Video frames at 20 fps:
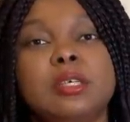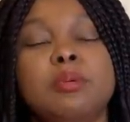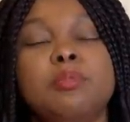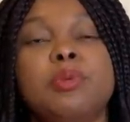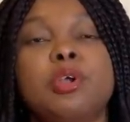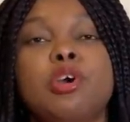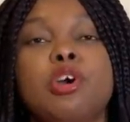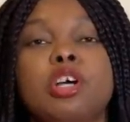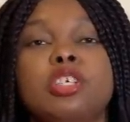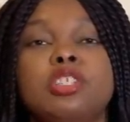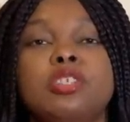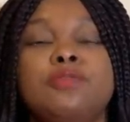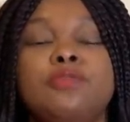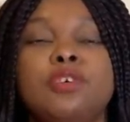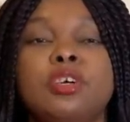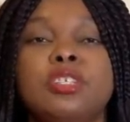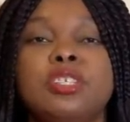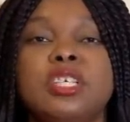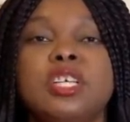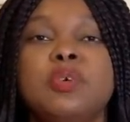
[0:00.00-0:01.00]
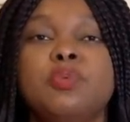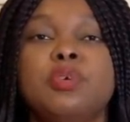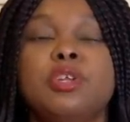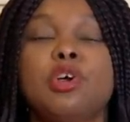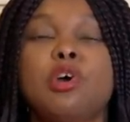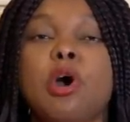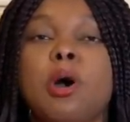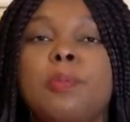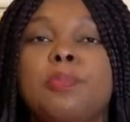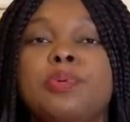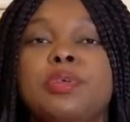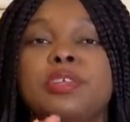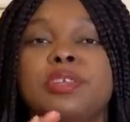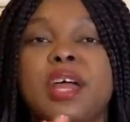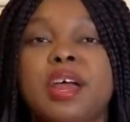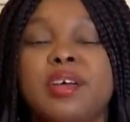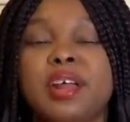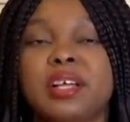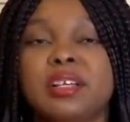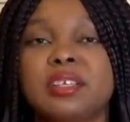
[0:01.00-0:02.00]
because if you're dealing with the company
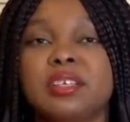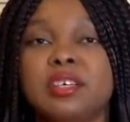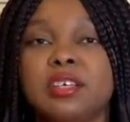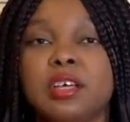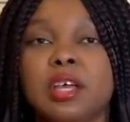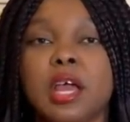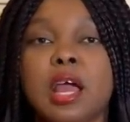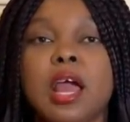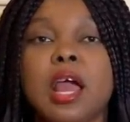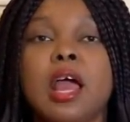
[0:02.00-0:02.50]
directly,